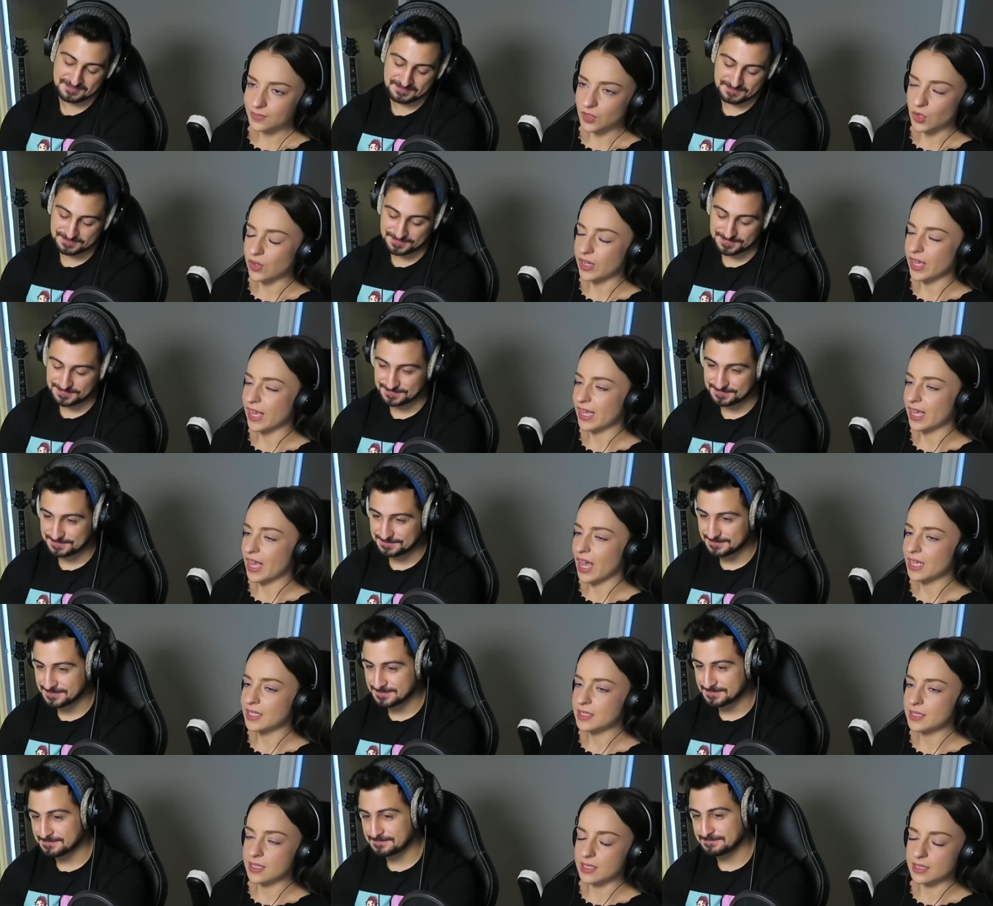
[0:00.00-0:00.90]
Speaker 1: Oh yeah, he
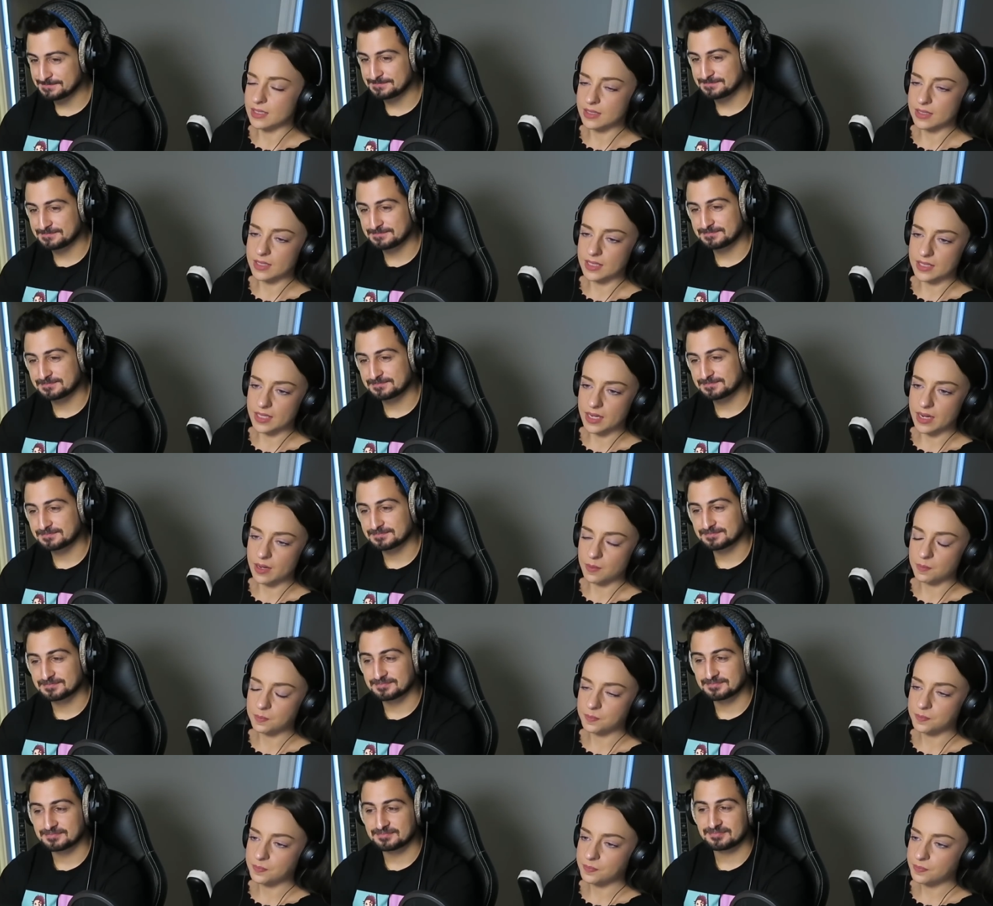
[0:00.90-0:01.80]
hates this, doesn't he?
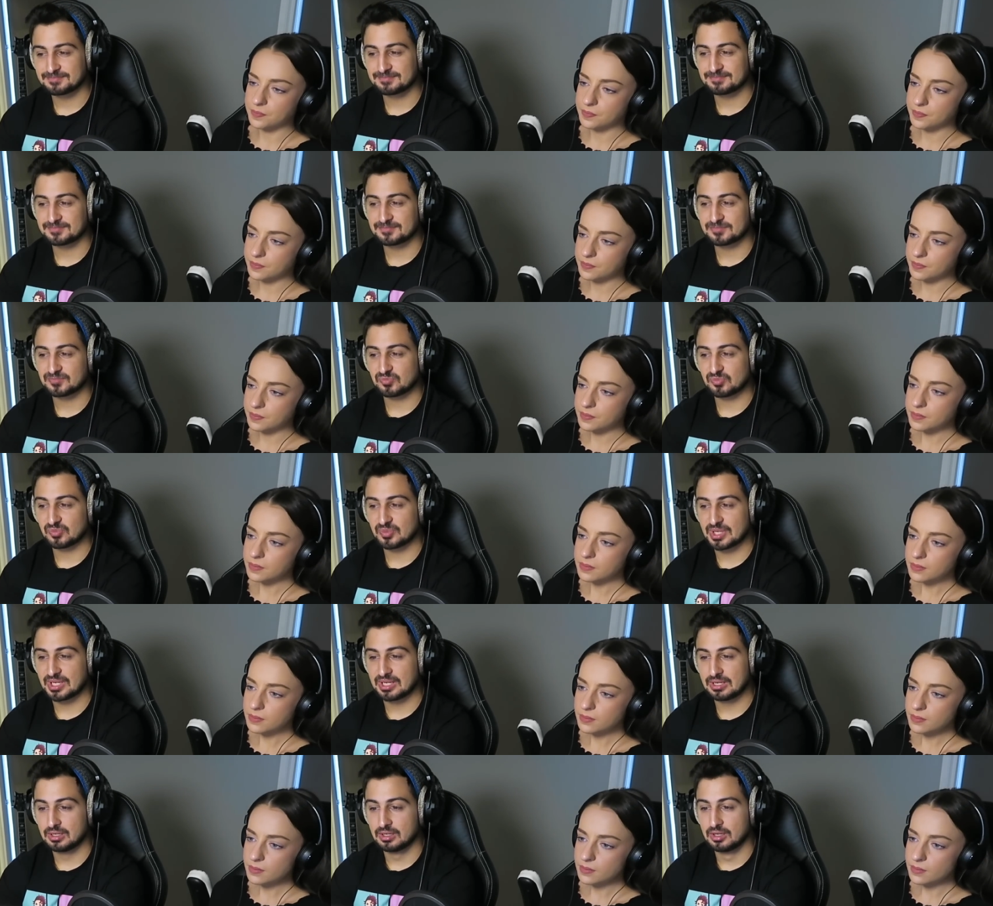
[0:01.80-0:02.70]

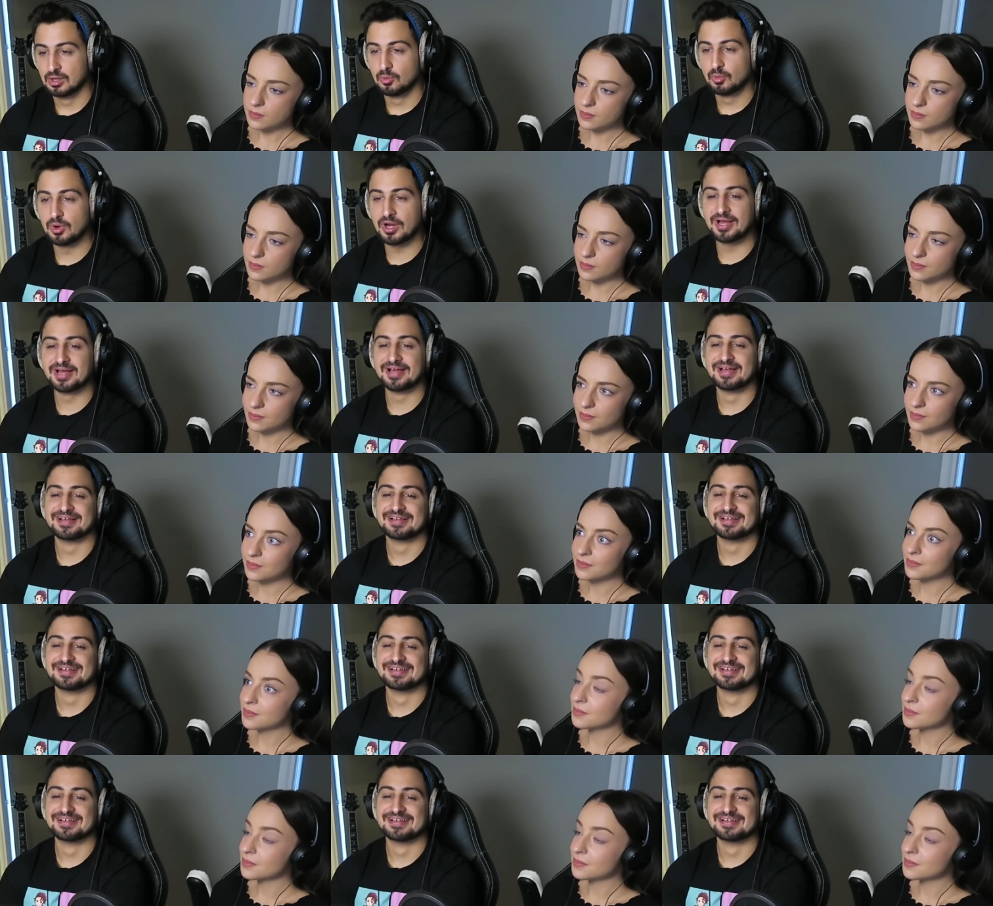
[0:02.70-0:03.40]
What?